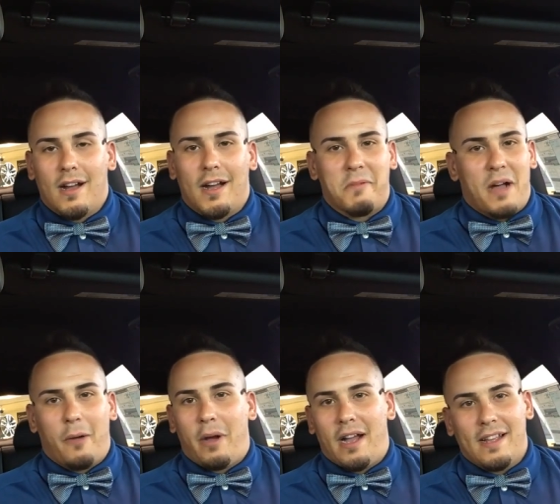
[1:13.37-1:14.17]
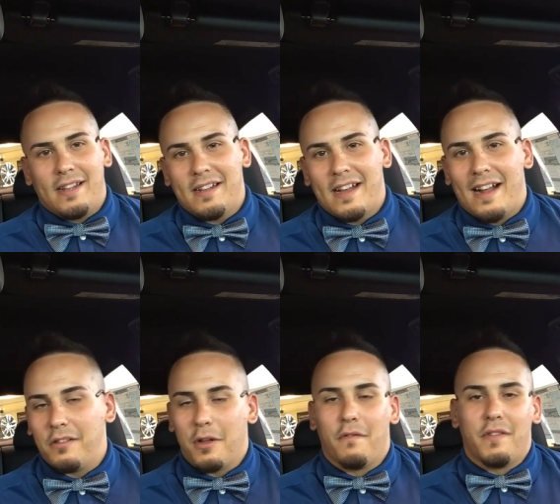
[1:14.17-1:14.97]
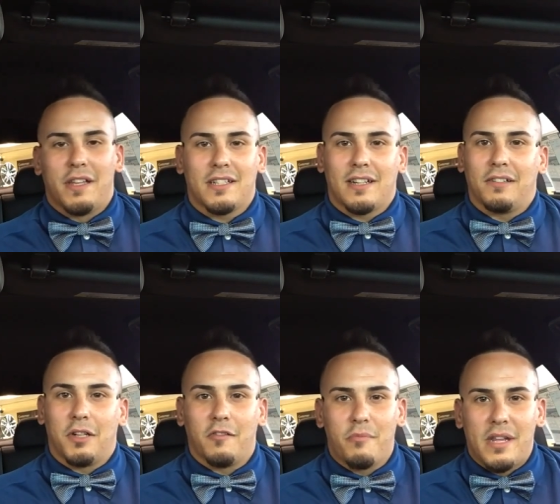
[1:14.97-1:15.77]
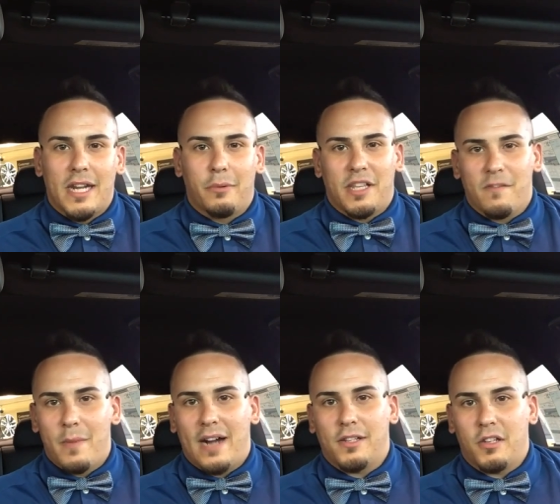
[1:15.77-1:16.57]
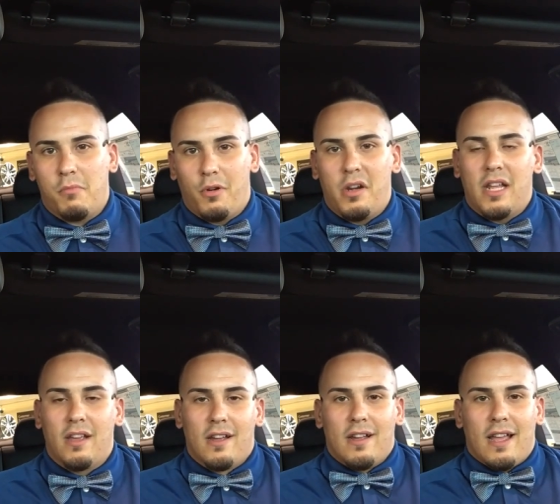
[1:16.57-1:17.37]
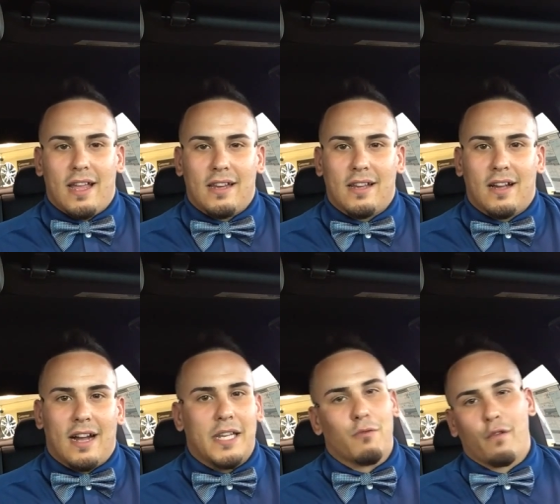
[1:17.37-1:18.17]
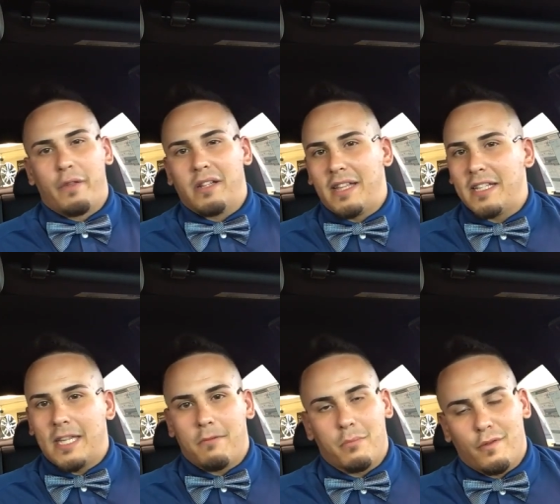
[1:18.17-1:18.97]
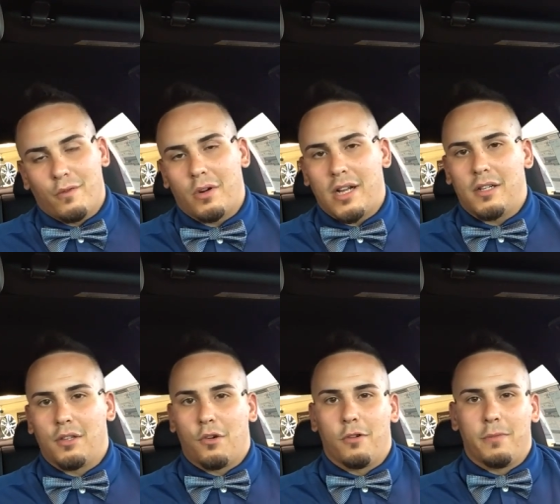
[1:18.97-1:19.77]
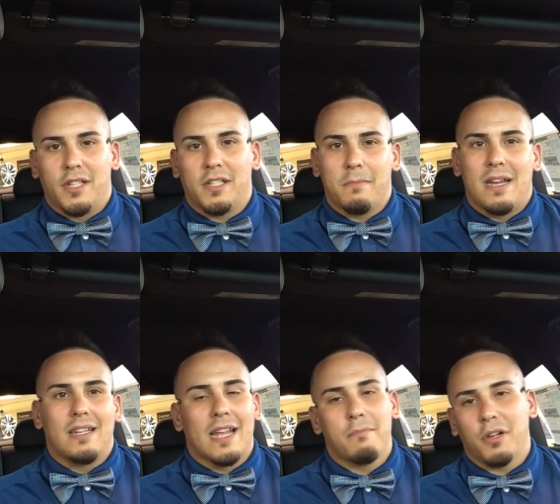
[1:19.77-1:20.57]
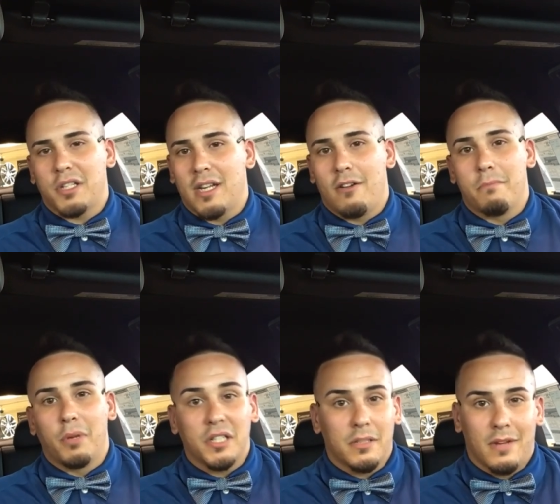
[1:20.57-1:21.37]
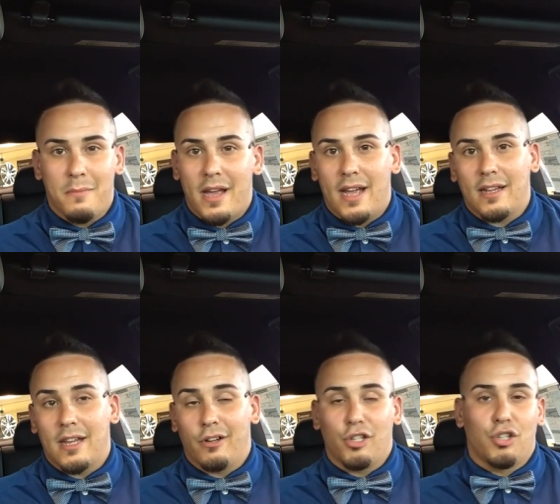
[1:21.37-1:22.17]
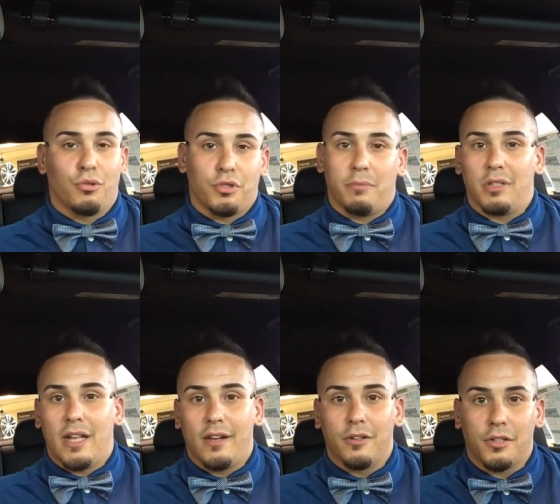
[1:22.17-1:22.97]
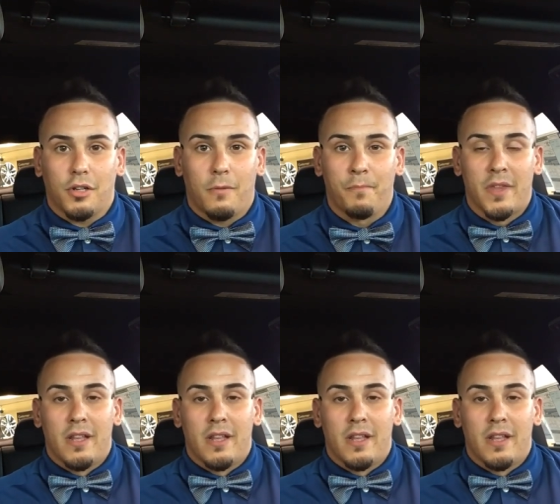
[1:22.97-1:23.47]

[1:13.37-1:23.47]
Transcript: um, I, I, I, love this. I love being able to give back to the community. And uh, I did roofing and landscaping before I got into the car business and made 10 bucks an hour busting my back carrying shingles up a ladder. So